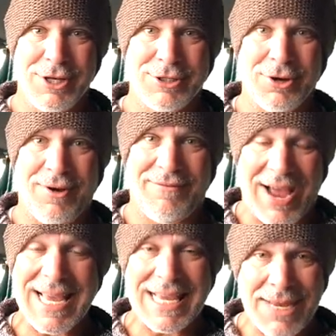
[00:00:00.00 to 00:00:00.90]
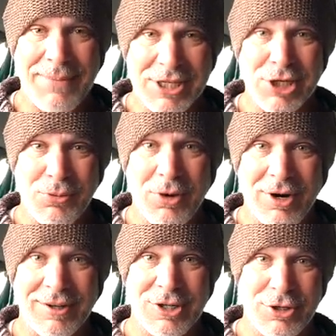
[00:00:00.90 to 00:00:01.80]
So if I get commission
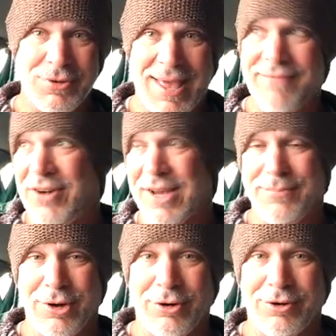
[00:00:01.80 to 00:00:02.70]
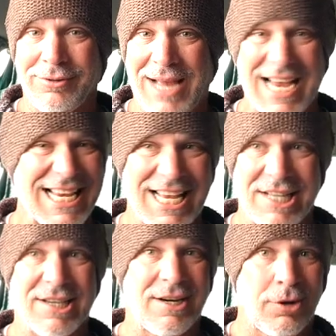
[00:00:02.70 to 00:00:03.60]
work to do that fucking mural, I can get
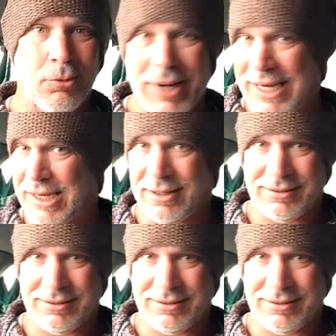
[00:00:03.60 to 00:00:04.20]
it done in a week.